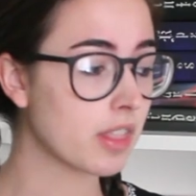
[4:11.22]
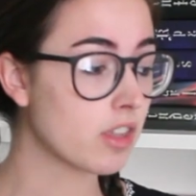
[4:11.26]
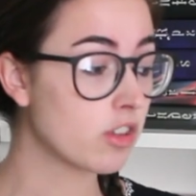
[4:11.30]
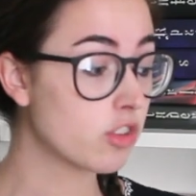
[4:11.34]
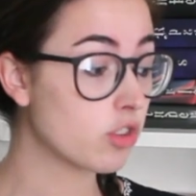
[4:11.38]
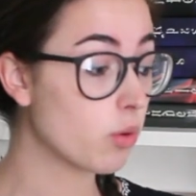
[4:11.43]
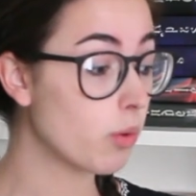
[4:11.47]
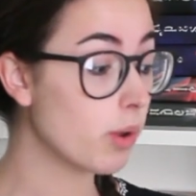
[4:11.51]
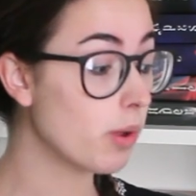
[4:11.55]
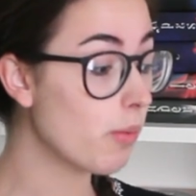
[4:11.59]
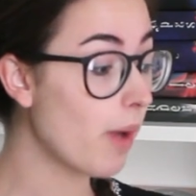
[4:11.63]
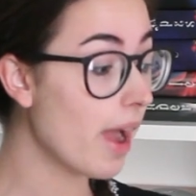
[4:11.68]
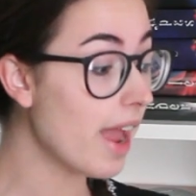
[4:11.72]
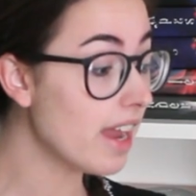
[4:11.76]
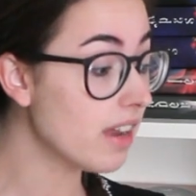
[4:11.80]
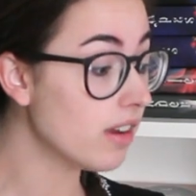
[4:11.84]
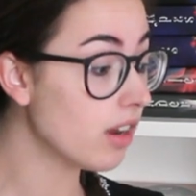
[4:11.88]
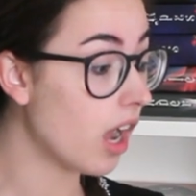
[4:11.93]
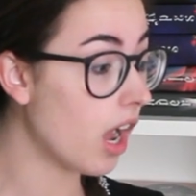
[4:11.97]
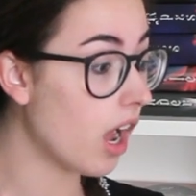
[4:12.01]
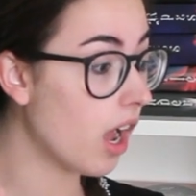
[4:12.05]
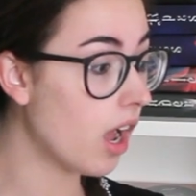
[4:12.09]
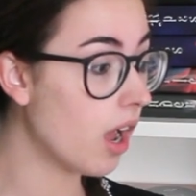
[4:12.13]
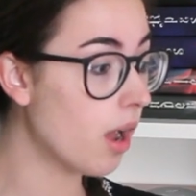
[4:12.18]
So we went
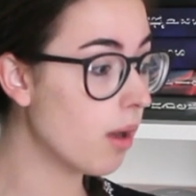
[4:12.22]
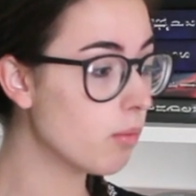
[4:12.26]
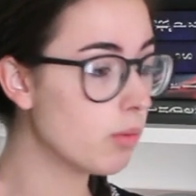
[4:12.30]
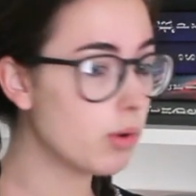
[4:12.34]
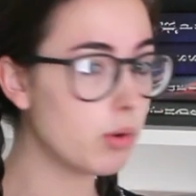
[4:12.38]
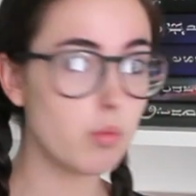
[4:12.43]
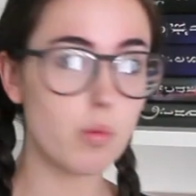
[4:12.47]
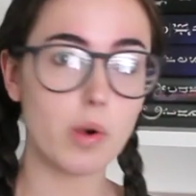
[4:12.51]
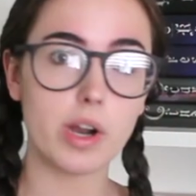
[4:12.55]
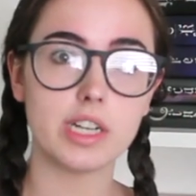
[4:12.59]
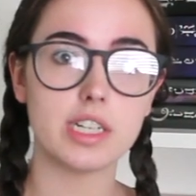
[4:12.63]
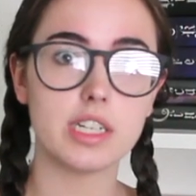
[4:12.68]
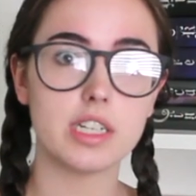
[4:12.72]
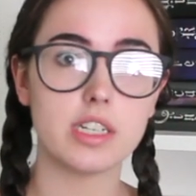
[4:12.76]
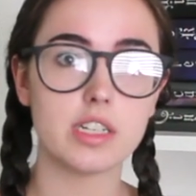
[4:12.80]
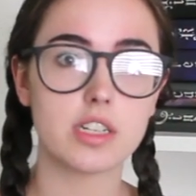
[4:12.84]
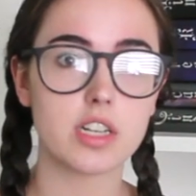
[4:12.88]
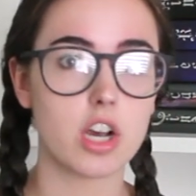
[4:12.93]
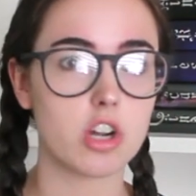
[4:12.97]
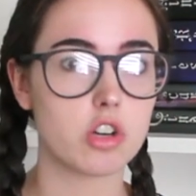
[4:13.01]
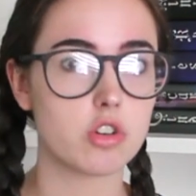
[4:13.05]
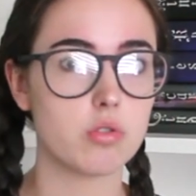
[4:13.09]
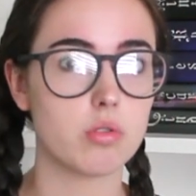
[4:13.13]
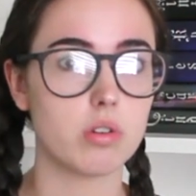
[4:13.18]
um, we went and
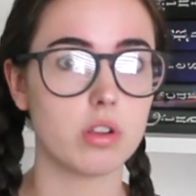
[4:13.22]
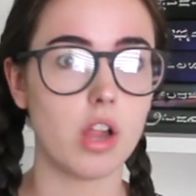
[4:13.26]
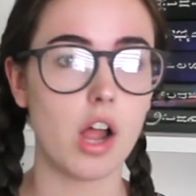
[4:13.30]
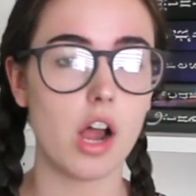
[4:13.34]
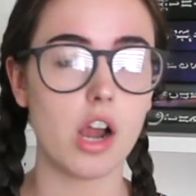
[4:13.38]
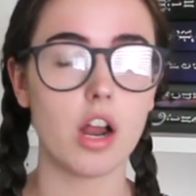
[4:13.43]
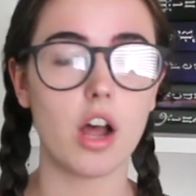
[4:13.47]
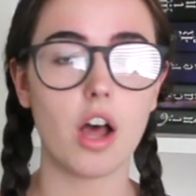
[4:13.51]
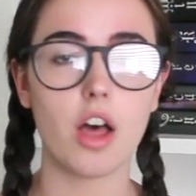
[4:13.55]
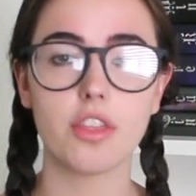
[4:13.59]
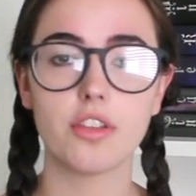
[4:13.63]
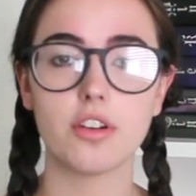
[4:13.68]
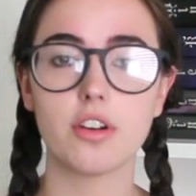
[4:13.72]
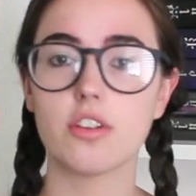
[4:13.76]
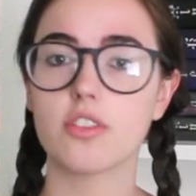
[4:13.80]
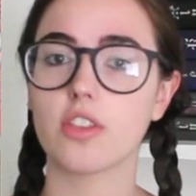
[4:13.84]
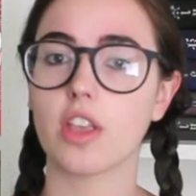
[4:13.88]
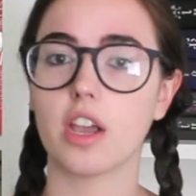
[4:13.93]
talked to a lot of authors.